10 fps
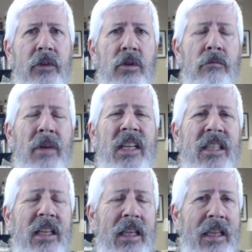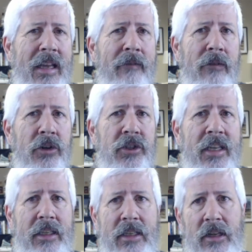You must leverage
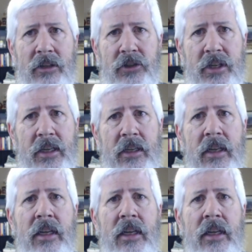technology.